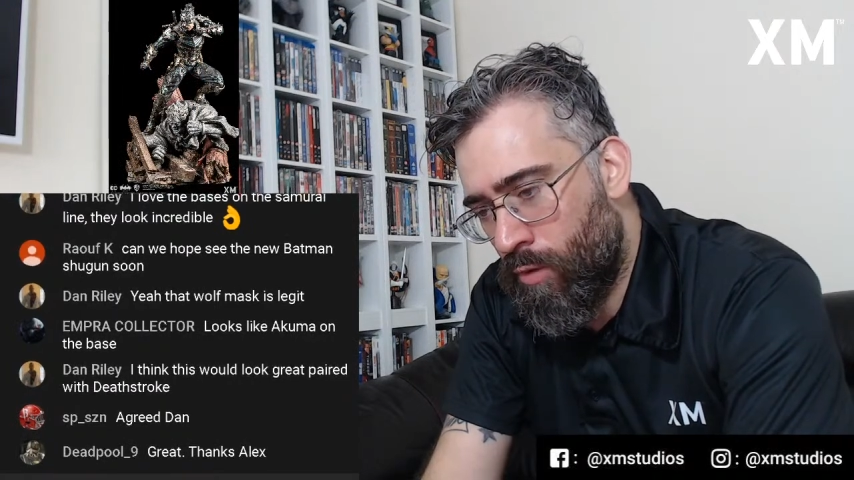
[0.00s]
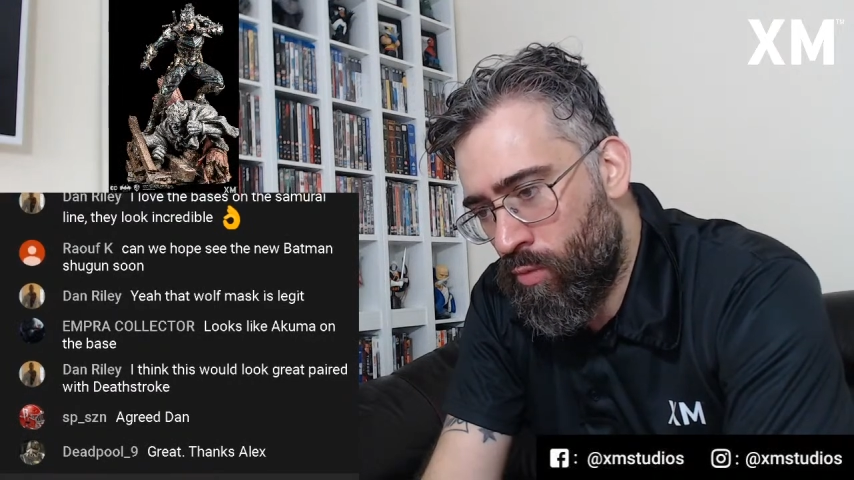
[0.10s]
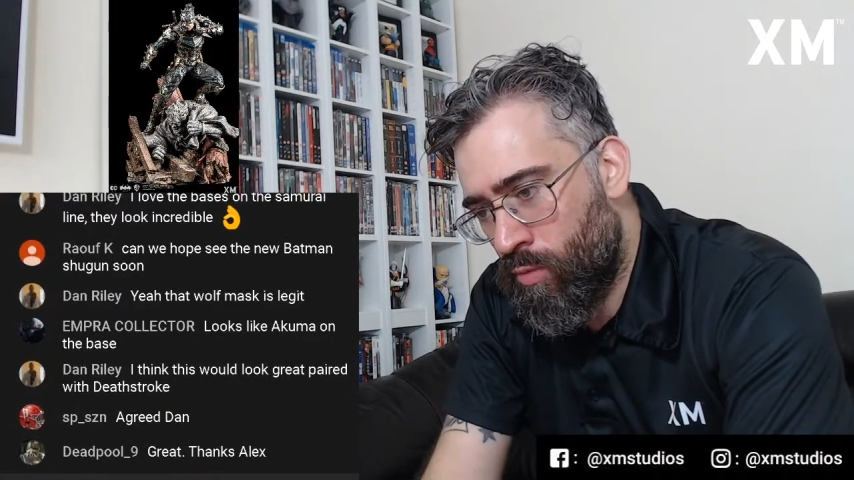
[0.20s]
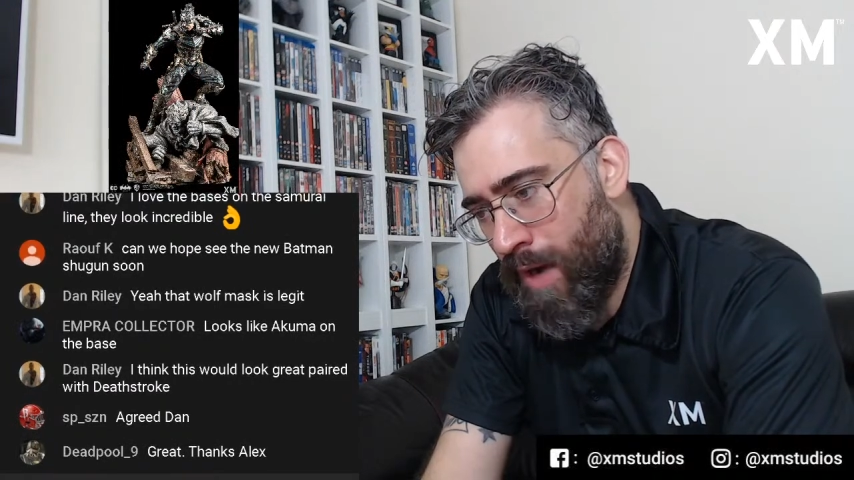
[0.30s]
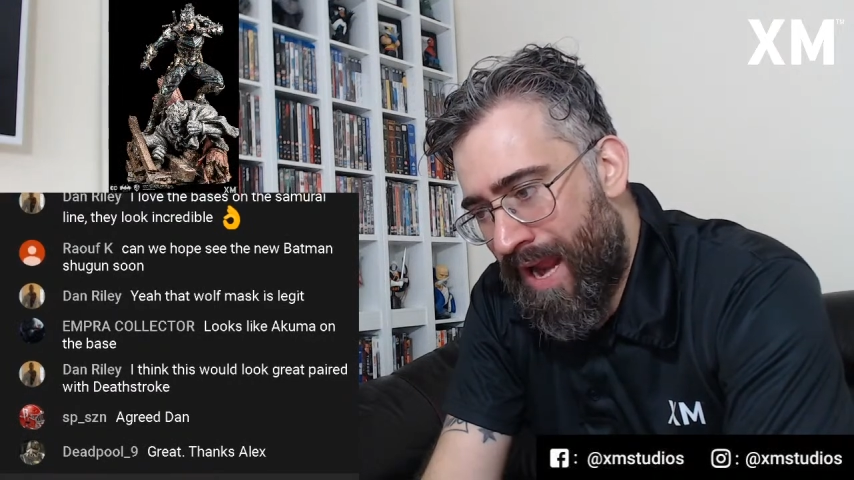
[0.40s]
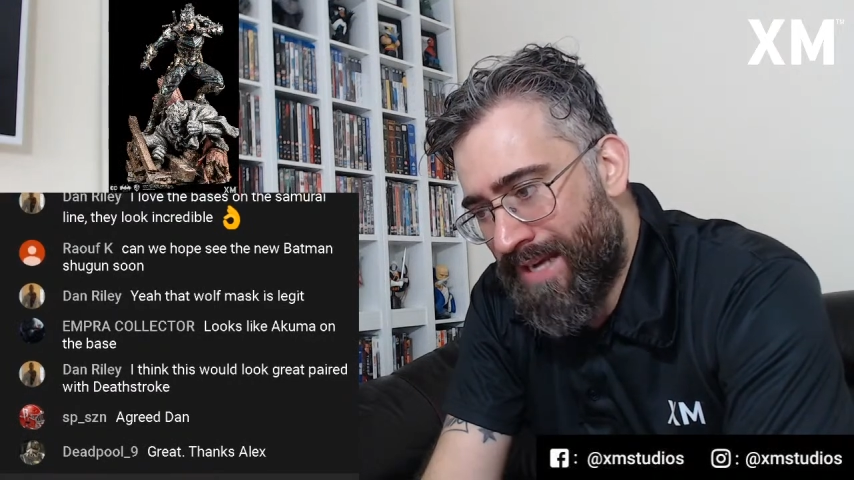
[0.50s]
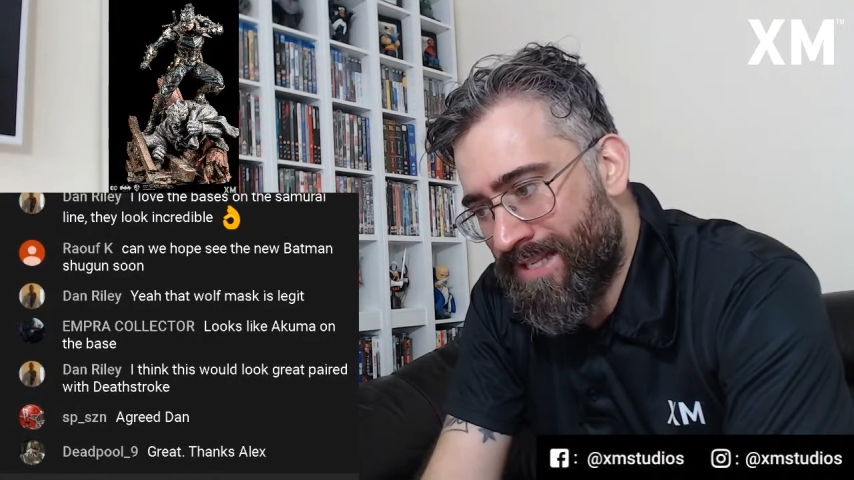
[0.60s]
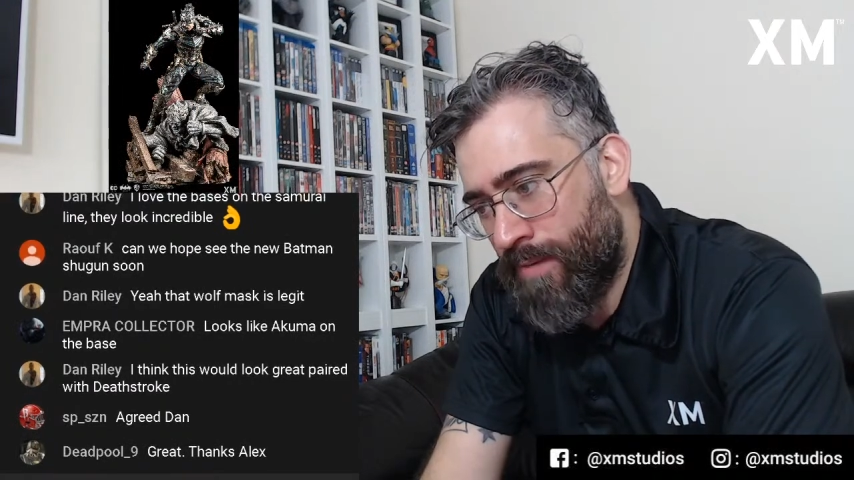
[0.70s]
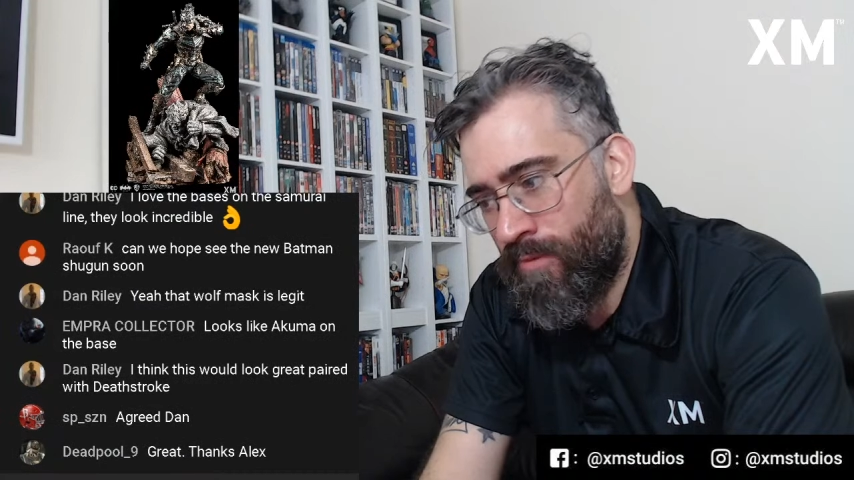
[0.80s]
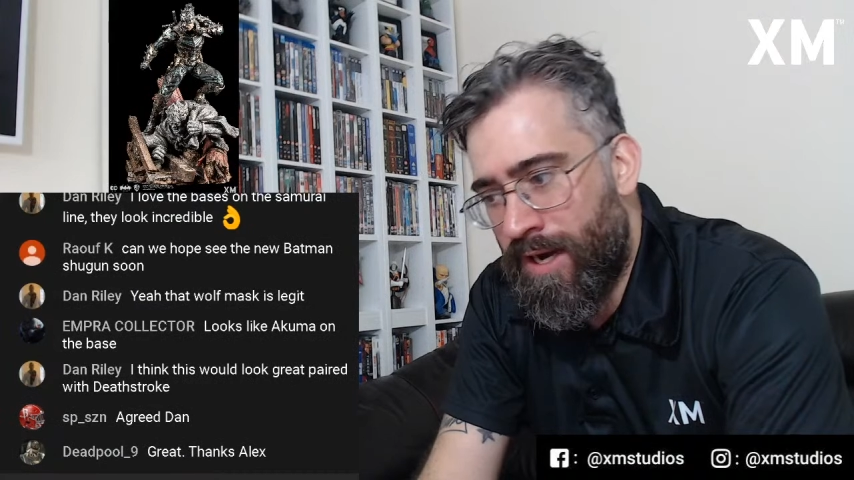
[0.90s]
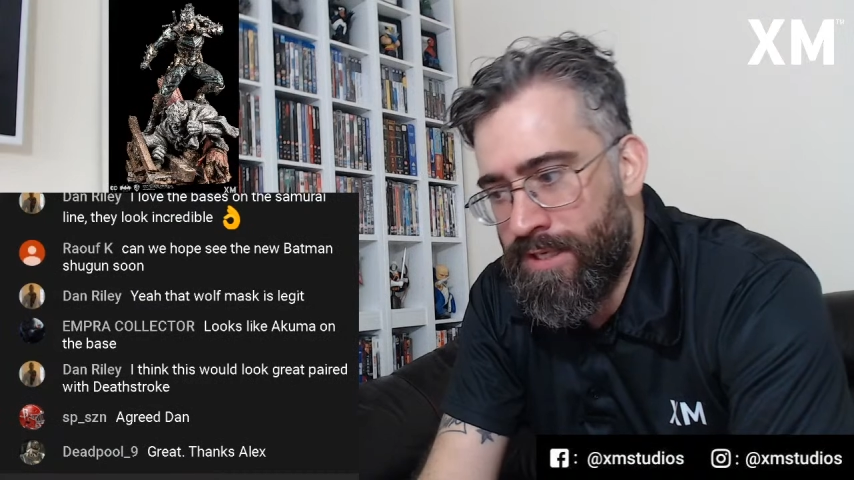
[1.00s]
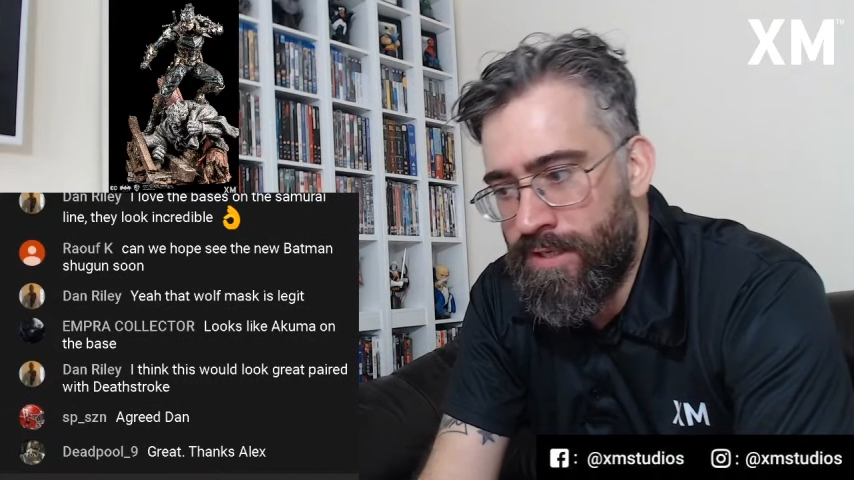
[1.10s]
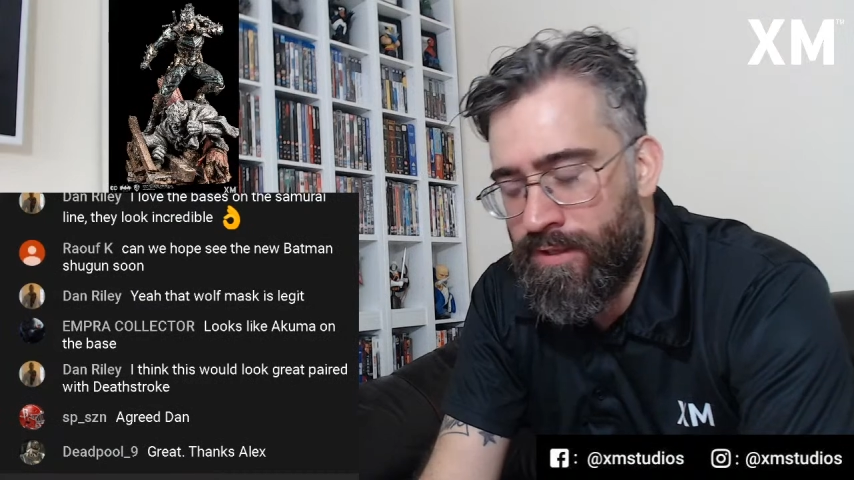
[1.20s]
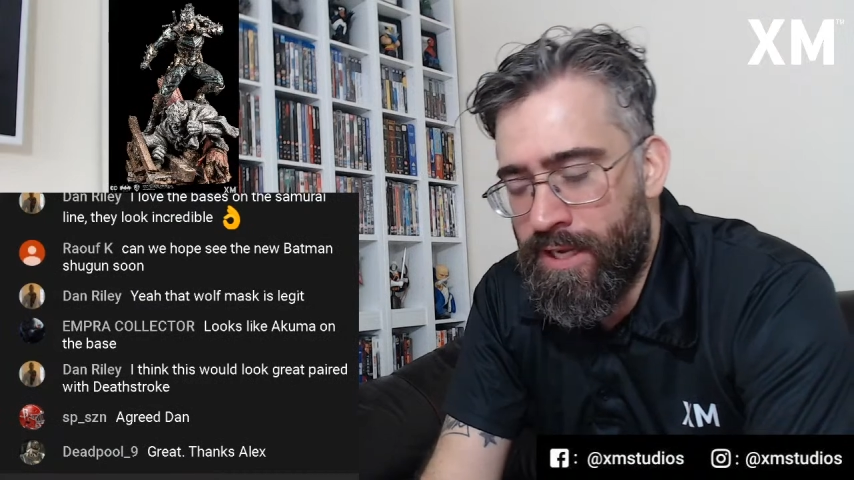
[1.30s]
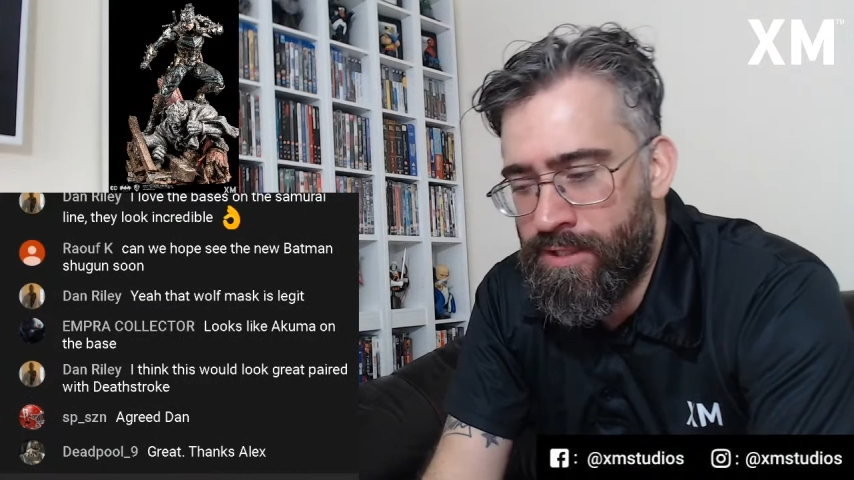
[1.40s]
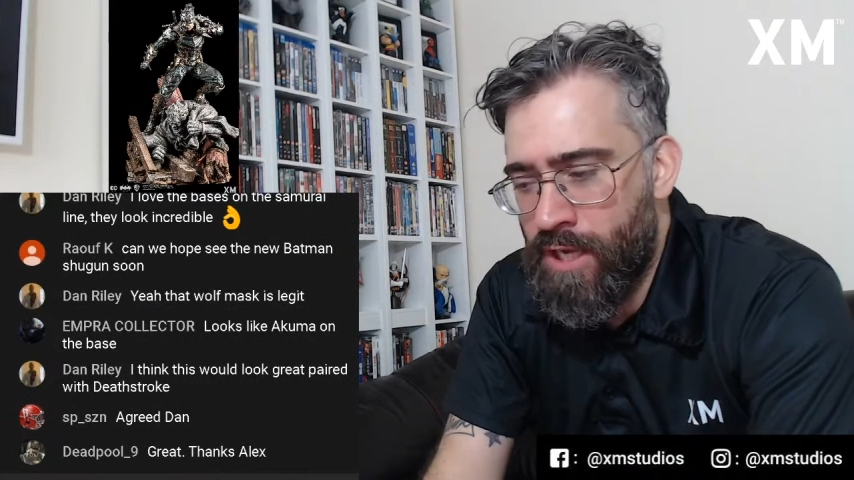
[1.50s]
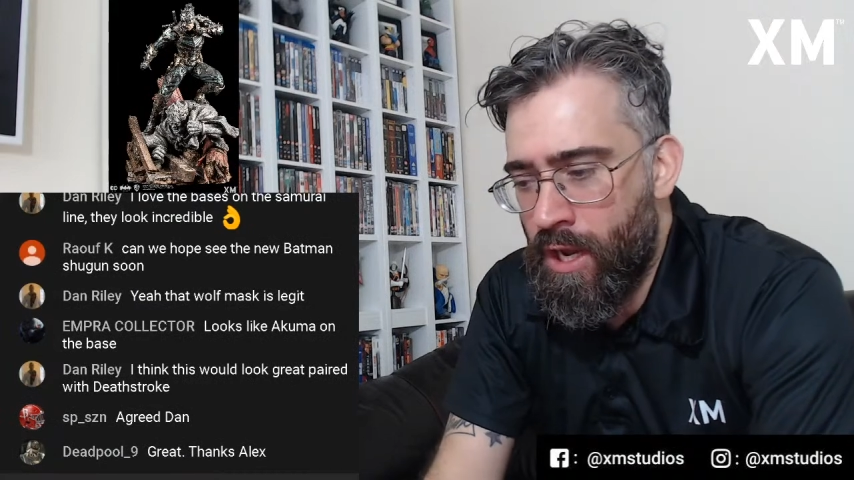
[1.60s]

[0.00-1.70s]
all XM related things.